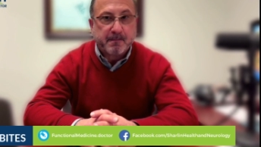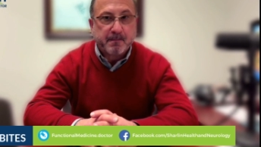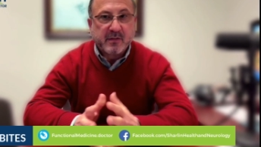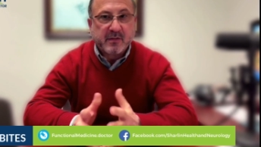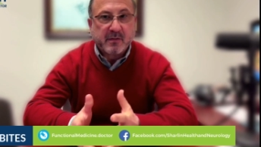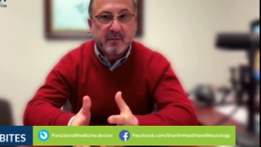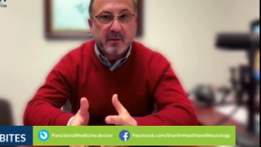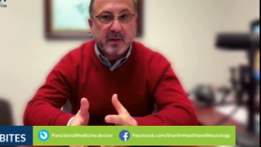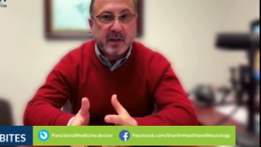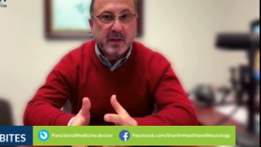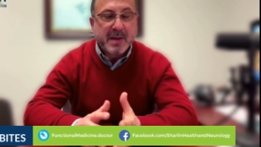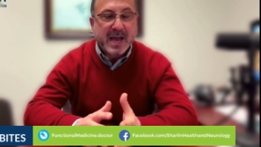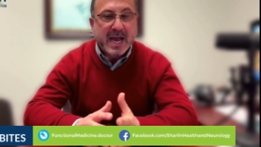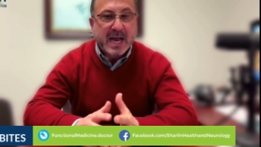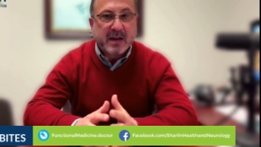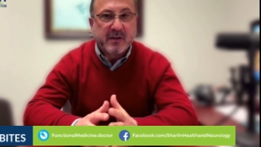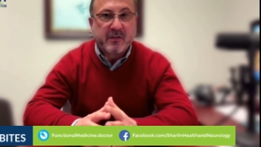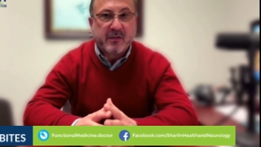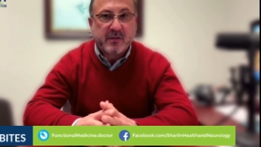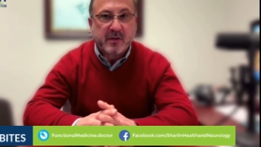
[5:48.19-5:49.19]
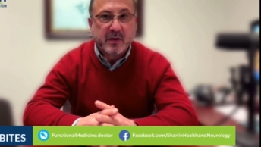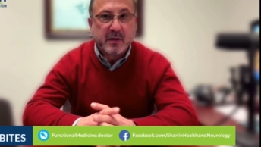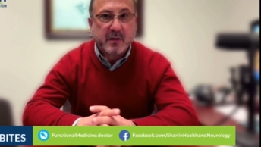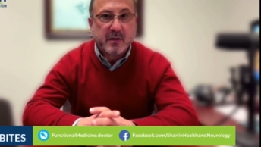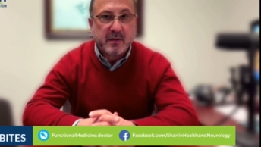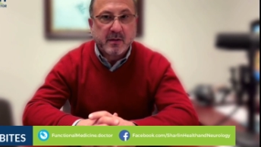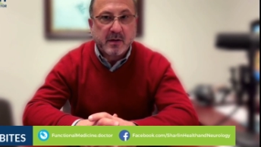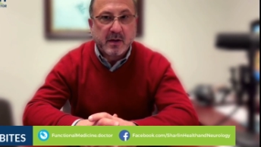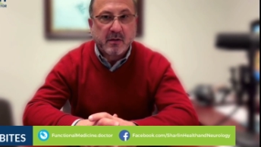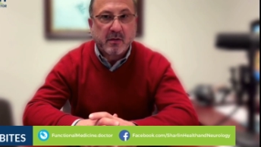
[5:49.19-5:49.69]
This matched
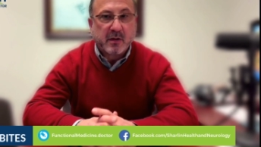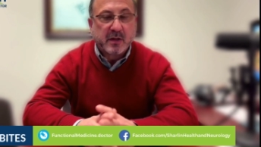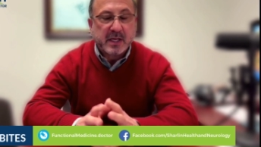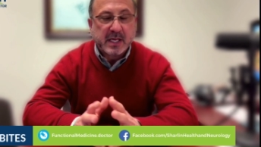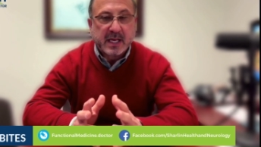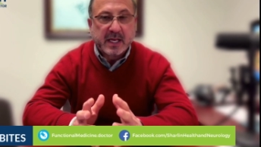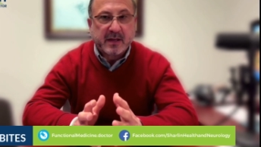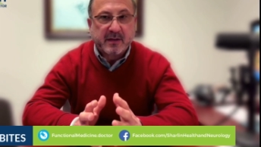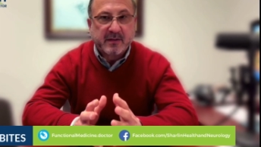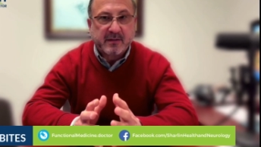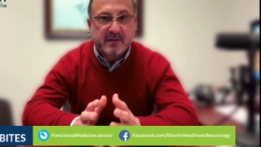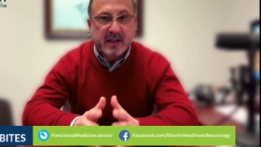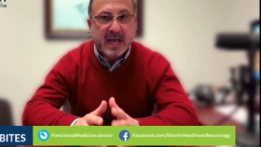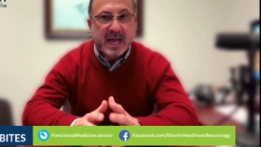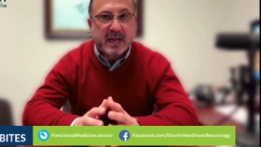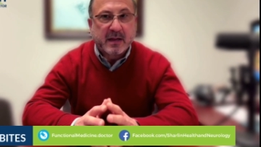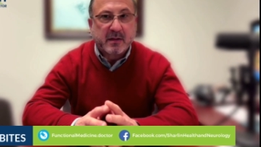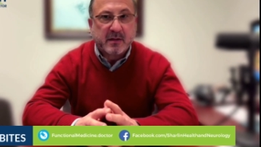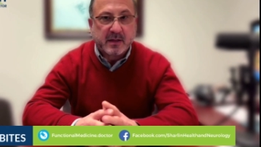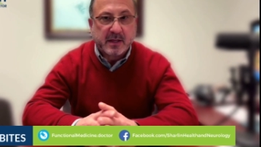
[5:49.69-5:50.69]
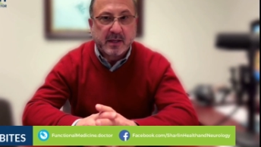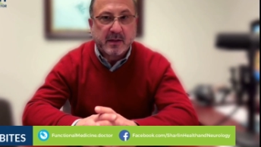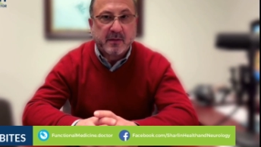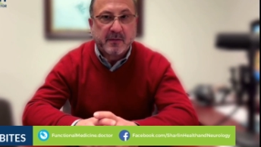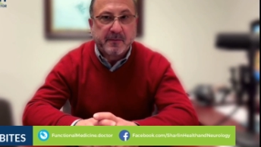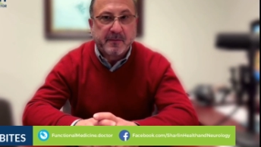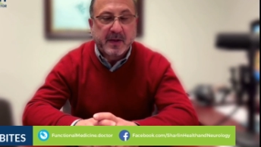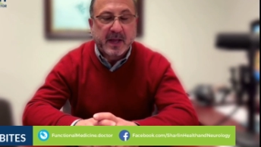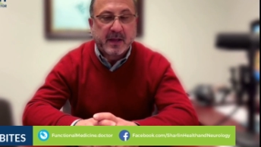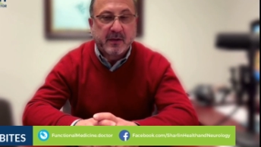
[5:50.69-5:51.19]
nearly exactly
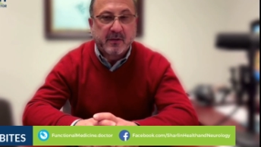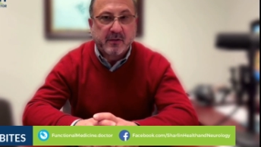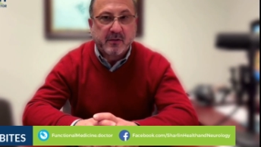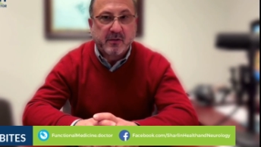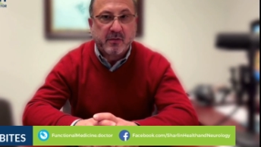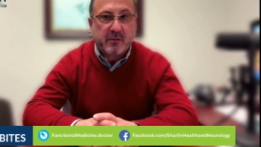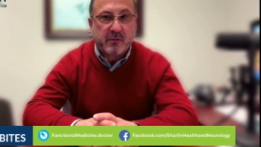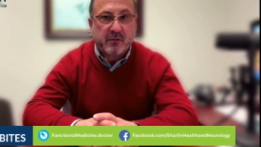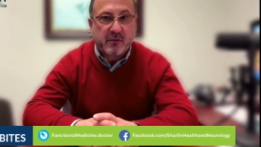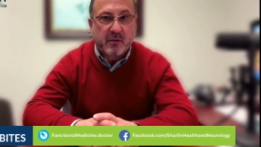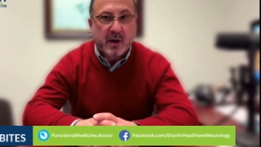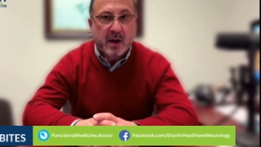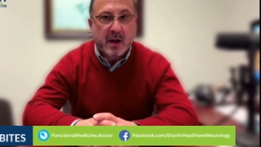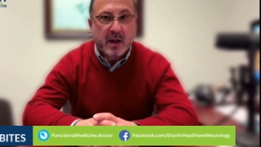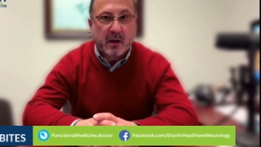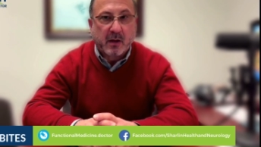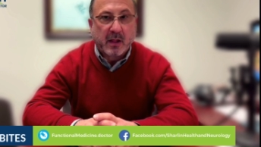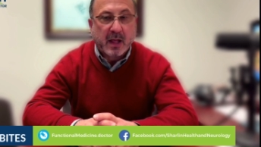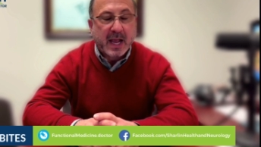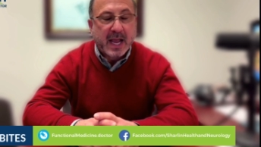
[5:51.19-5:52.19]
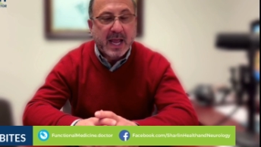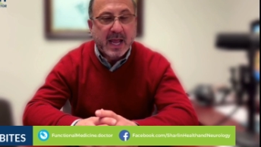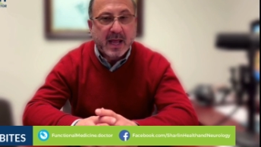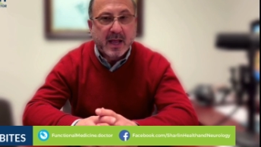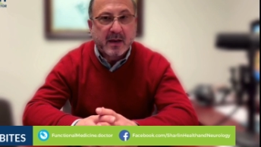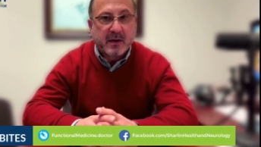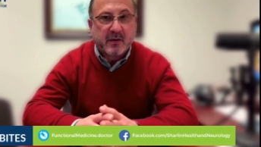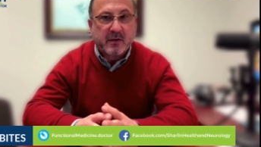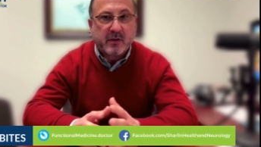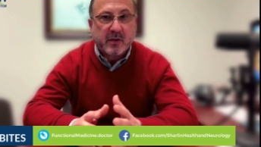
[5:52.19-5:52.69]
the phase 2 trial.
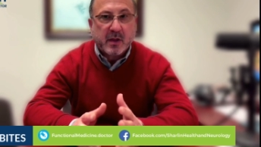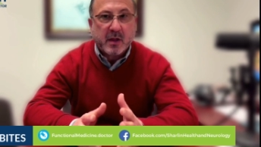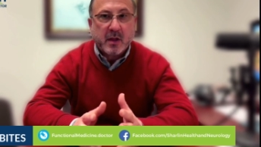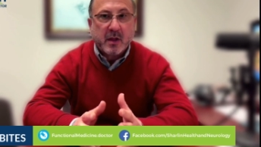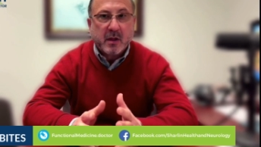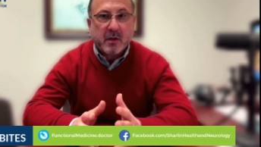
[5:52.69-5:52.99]
And